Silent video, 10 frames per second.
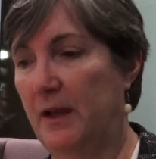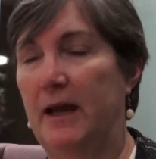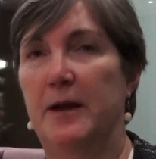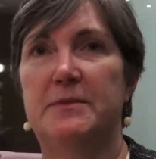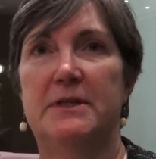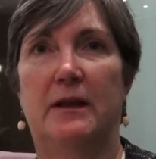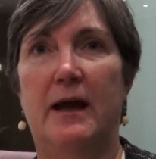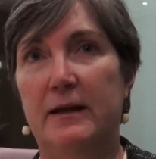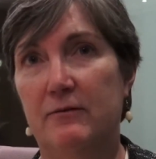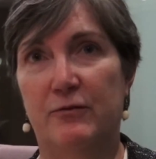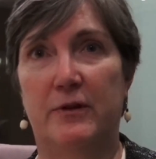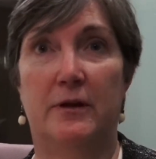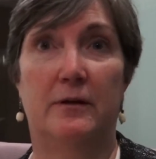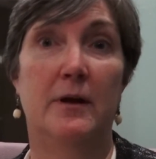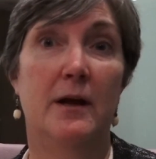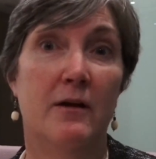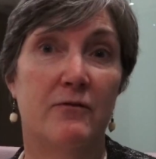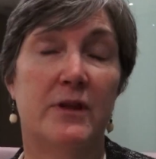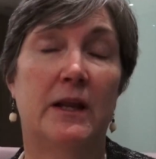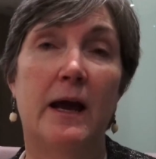the lamps and light for
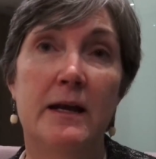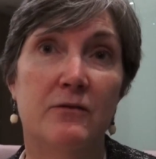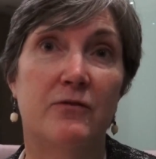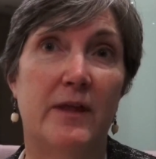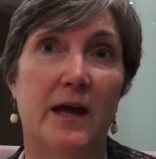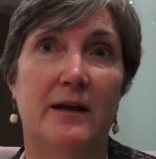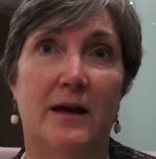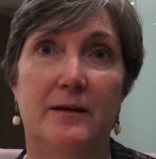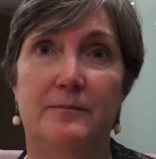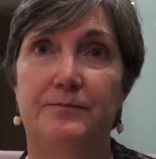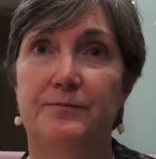the lighting for that night.